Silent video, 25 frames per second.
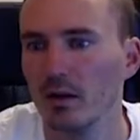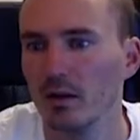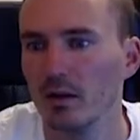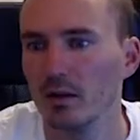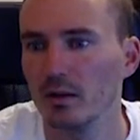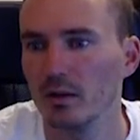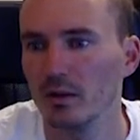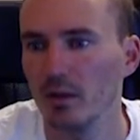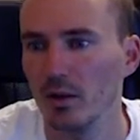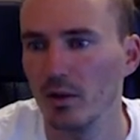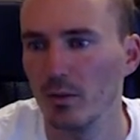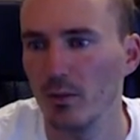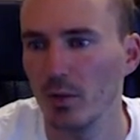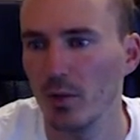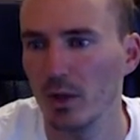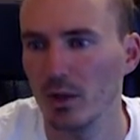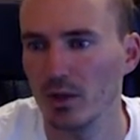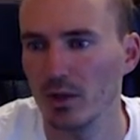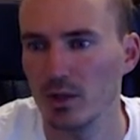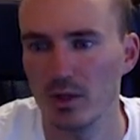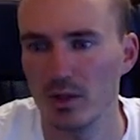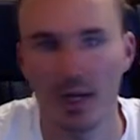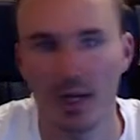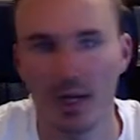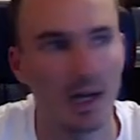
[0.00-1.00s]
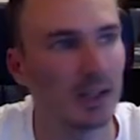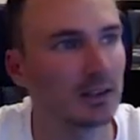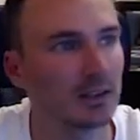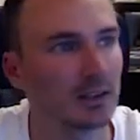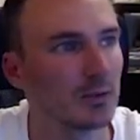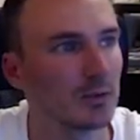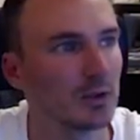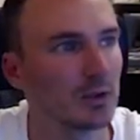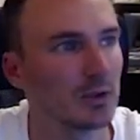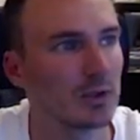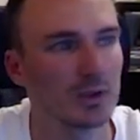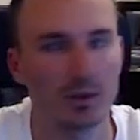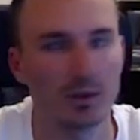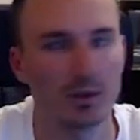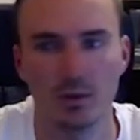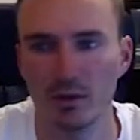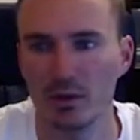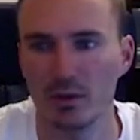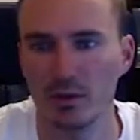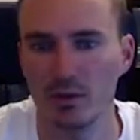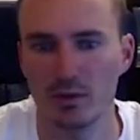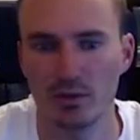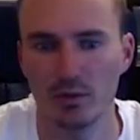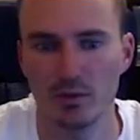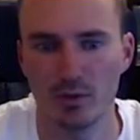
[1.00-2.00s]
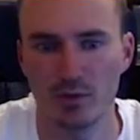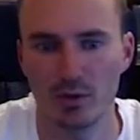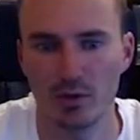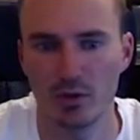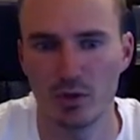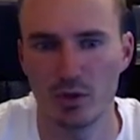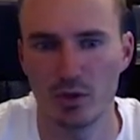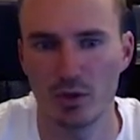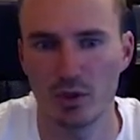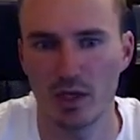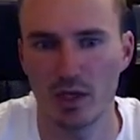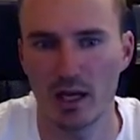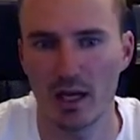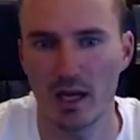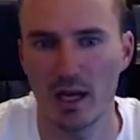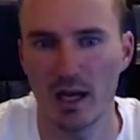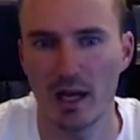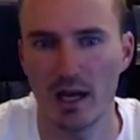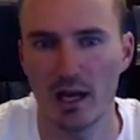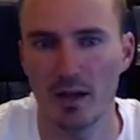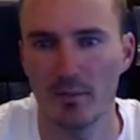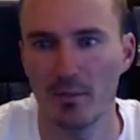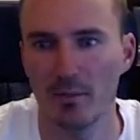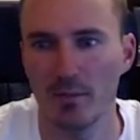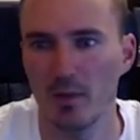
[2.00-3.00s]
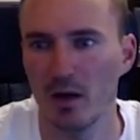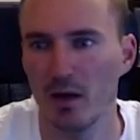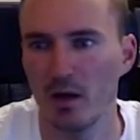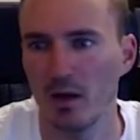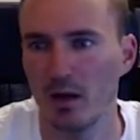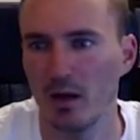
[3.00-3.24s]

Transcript: So pocket jacks, I'm just going to jam.